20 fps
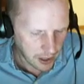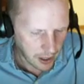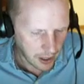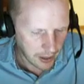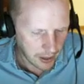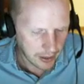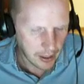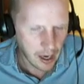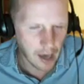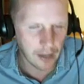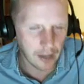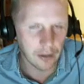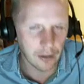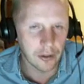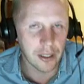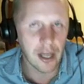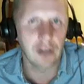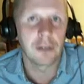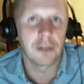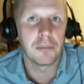I learned
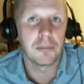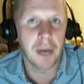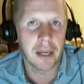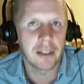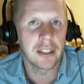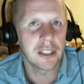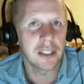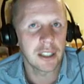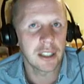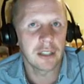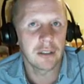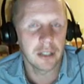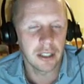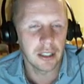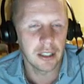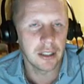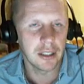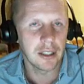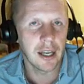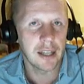how to manage and
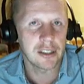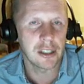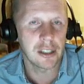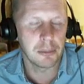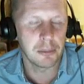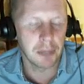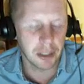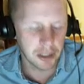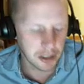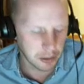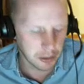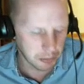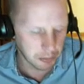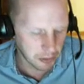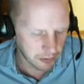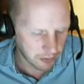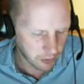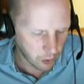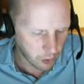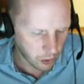lead, as I mentioned
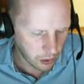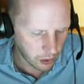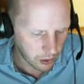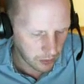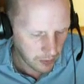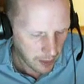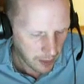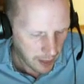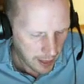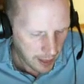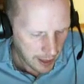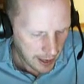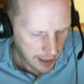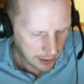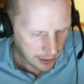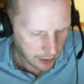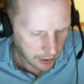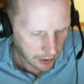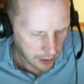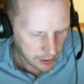before,
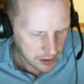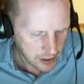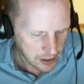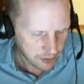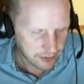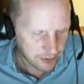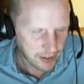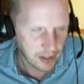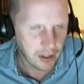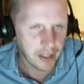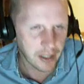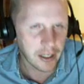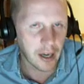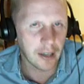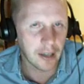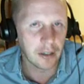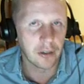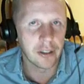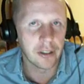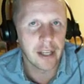and I also felt like I
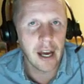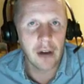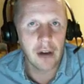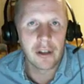learned how